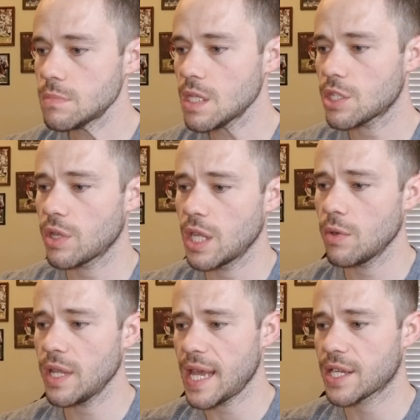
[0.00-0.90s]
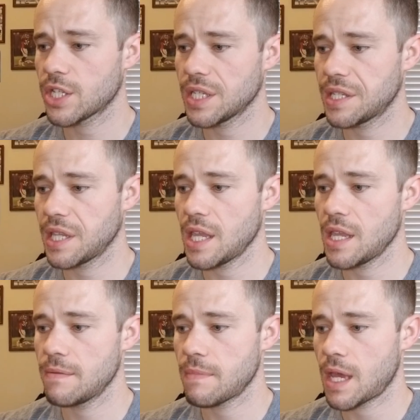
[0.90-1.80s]
So here we actually
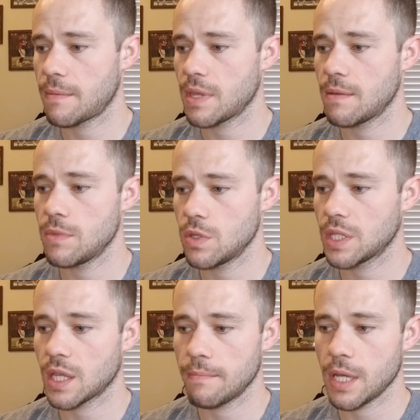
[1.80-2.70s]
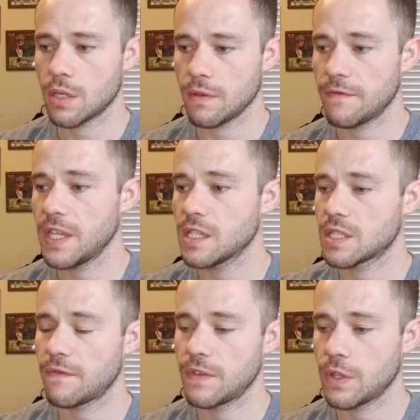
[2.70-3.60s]
see him using a bottle of ink
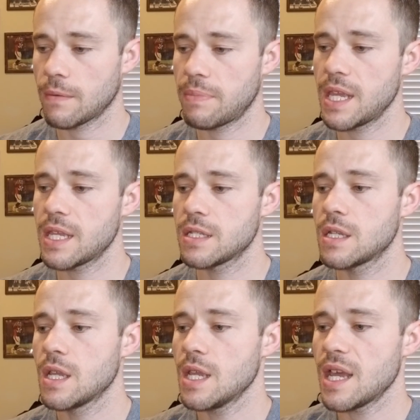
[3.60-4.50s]
to fill the pen.